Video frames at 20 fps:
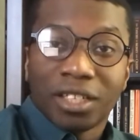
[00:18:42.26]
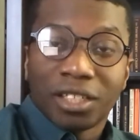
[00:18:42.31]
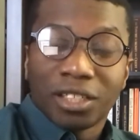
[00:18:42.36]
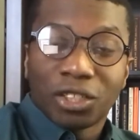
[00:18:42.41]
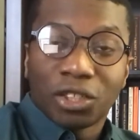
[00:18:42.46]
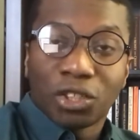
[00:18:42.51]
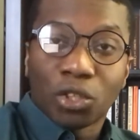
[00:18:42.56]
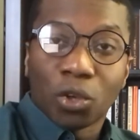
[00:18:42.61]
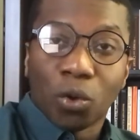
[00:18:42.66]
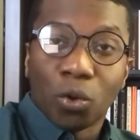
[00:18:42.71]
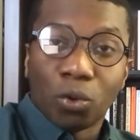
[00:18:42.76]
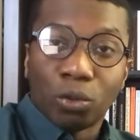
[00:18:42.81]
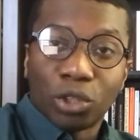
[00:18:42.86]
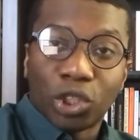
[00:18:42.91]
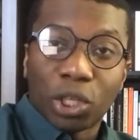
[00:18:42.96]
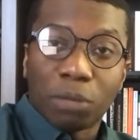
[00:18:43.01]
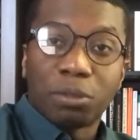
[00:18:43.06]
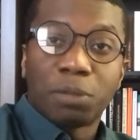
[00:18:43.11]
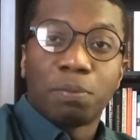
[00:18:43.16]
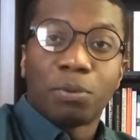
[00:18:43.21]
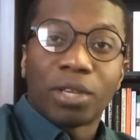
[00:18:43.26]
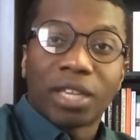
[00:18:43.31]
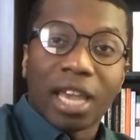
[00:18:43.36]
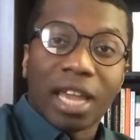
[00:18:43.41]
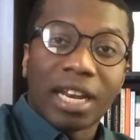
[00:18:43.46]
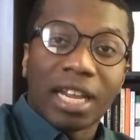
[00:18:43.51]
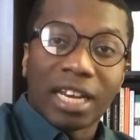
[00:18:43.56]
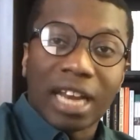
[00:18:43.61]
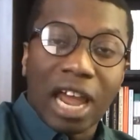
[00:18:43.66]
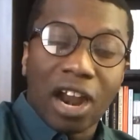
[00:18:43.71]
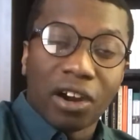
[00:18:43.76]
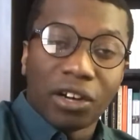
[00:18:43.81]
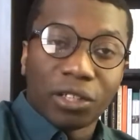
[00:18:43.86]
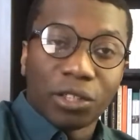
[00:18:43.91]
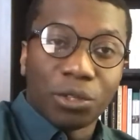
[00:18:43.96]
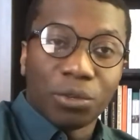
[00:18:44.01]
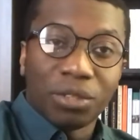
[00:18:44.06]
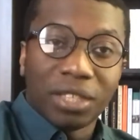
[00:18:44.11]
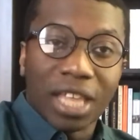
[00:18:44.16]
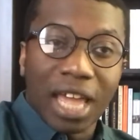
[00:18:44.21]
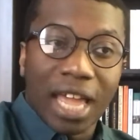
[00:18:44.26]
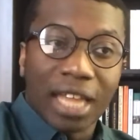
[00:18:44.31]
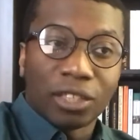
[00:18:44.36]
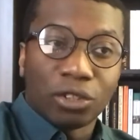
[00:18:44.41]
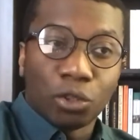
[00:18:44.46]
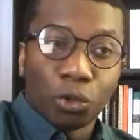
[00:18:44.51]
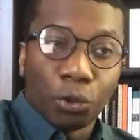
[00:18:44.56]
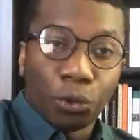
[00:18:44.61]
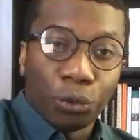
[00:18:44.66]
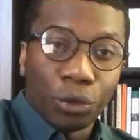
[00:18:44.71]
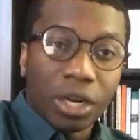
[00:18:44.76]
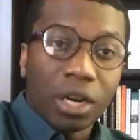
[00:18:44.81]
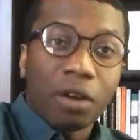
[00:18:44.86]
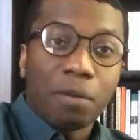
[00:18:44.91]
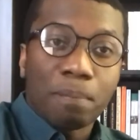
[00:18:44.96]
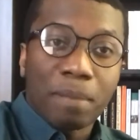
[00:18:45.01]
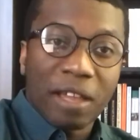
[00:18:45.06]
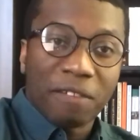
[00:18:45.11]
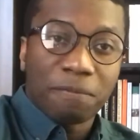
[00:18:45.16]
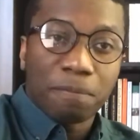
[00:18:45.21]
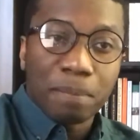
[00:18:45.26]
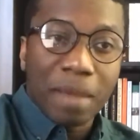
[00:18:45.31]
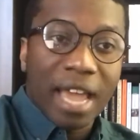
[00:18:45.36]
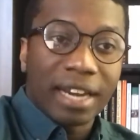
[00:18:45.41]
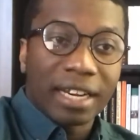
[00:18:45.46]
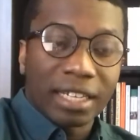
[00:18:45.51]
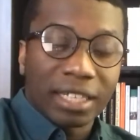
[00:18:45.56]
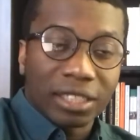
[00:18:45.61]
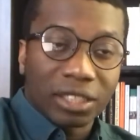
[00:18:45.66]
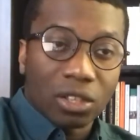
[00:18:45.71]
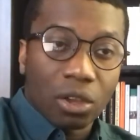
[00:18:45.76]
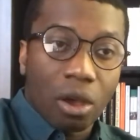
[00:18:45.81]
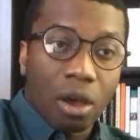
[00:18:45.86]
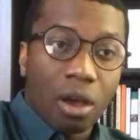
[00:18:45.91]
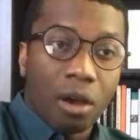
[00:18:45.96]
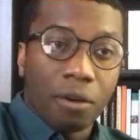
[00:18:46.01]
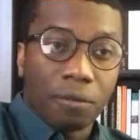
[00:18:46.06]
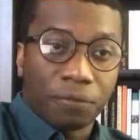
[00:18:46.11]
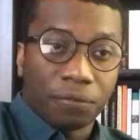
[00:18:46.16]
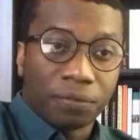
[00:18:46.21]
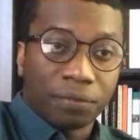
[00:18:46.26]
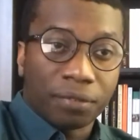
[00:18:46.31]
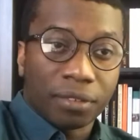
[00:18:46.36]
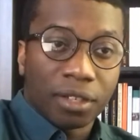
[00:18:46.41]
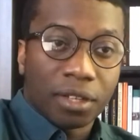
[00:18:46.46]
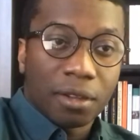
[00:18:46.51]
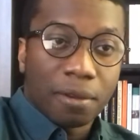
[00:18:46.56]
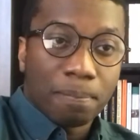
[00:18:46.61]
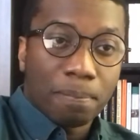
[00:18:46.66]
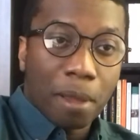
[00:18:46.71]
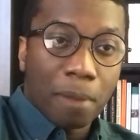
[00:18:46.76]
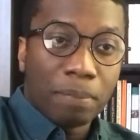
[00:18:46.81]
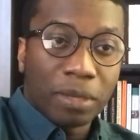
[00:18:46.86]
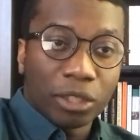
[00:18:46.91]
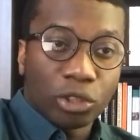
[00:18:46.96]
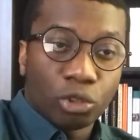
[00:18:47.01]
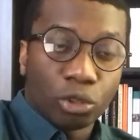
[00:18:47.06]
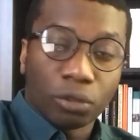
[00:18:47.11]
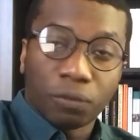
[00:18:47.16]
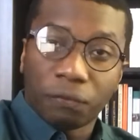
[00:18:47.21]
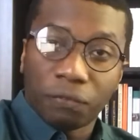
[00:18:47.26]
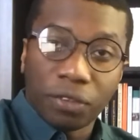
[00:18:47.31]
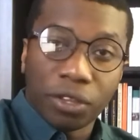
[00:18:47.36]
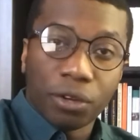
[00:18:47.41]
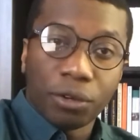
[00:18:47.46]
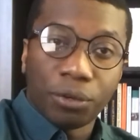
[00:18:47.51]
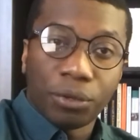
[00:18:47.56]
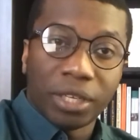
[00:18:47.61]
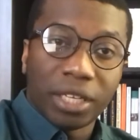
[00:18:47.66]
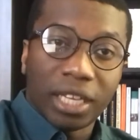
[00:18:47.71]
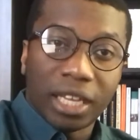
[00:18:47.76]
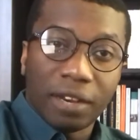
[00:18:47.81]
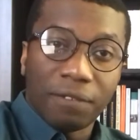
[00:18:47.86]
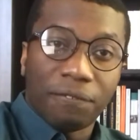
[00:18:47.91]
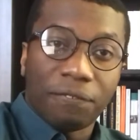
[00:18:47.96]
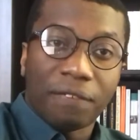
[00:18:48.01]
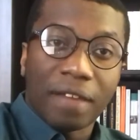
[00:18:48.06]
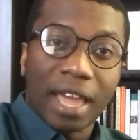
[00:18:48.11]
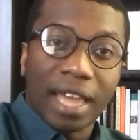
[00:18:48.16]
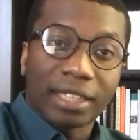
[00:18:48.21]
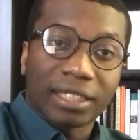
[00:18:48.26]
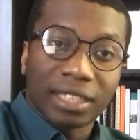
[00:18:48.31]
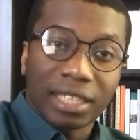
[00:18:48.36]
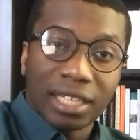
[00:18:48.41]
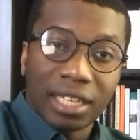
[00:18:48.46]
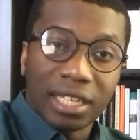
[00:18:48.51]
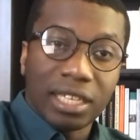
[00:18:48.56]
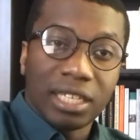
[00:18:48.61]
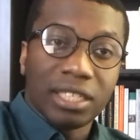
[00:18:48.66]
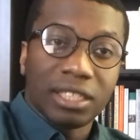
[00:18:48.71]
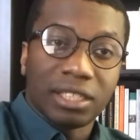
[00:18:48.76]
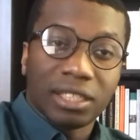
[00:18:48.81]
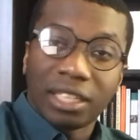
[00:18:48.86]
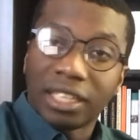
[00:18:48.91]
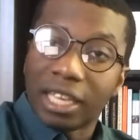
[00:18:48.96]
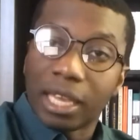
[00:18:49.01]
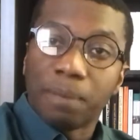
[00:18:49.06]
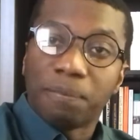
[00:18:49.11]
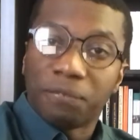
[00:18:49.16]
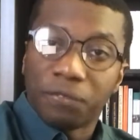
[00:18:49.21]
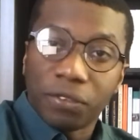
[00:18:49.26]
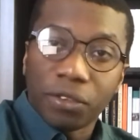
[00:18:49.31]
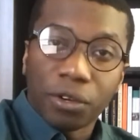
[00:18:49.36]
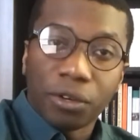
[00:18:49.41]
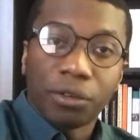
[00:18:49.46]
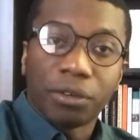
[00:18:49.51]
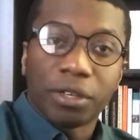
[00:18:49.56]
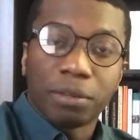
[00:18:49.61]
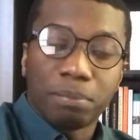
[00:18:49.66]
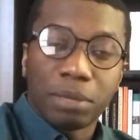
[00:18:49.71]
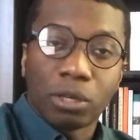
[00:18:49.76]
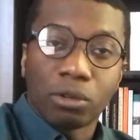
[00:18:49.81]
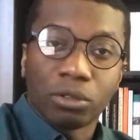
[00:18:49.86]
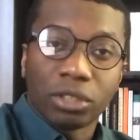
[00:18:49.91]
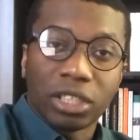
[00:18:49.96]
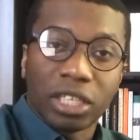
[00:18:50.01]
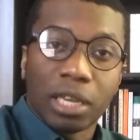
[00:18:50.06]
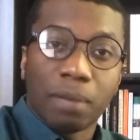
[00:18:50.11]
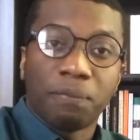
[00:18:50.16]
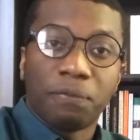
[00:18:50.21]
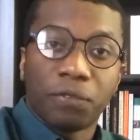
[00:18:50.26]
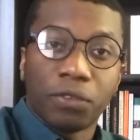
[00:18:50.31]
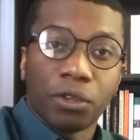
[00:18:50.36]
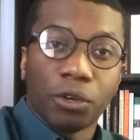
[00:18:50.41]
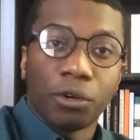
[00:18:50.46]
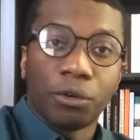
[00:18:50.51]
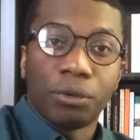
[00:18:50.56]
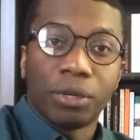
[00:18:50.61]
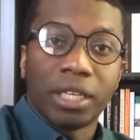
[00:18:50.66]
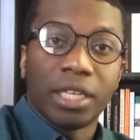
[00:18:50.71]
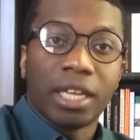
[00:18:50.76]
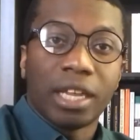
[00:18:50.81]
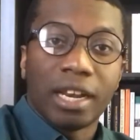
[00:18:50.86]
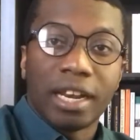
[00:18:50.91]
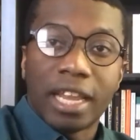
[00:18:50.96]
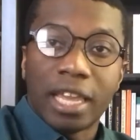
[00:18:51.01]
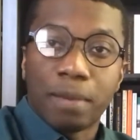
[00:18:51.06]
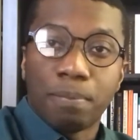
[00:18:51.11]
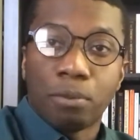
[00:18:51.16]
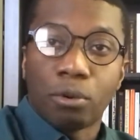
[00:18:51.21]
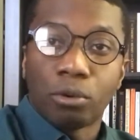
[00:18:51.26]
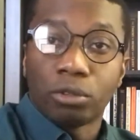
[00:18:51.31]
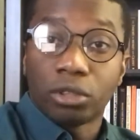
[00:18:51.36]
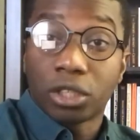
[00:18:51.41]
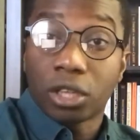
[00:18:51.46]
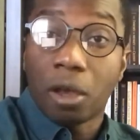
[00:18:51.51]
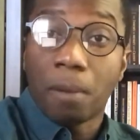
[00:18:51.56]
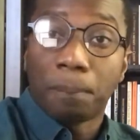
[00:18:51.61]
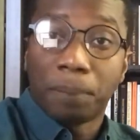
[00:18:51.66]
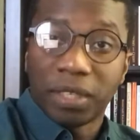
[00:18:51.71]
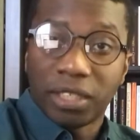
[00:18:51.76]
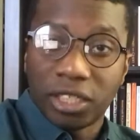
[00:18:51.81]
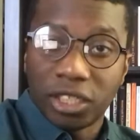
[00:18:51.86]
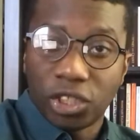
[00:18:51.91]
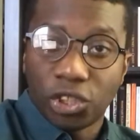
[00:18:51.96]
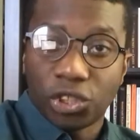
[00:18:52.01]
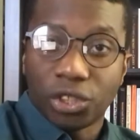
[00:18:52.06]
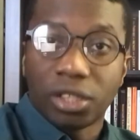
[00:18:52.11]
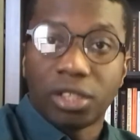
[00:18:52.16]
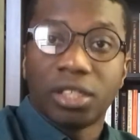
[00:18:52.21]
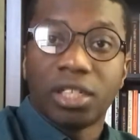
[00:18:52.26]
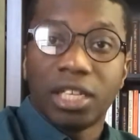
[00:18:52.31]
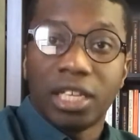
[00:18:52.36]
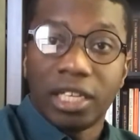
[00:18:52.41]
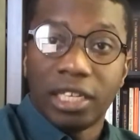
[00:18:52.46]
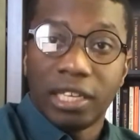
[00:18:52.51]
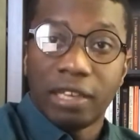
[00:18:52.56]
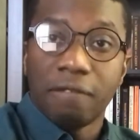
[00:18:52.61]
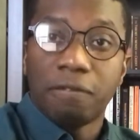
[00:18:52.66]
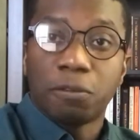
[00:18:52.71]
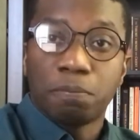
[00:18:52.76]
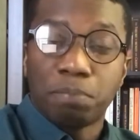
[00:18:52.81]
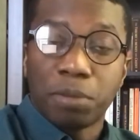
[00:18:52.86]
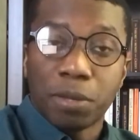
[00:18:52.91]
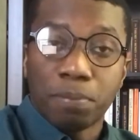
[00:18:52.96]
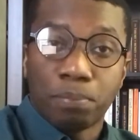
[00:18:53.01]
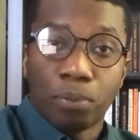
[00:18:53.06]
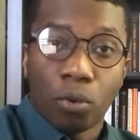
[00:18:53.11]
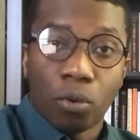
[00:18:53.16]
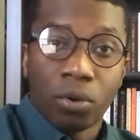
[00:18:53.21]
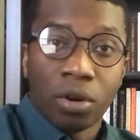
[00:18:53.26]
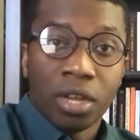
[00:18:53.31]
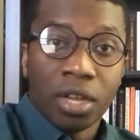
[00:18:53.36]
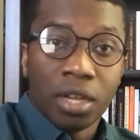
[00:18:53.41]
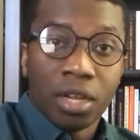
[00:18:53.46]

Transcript: So James Buchanan argued that the real mathematics of public choice theory, in fact, is game theory, because game theory enables competition. It gives people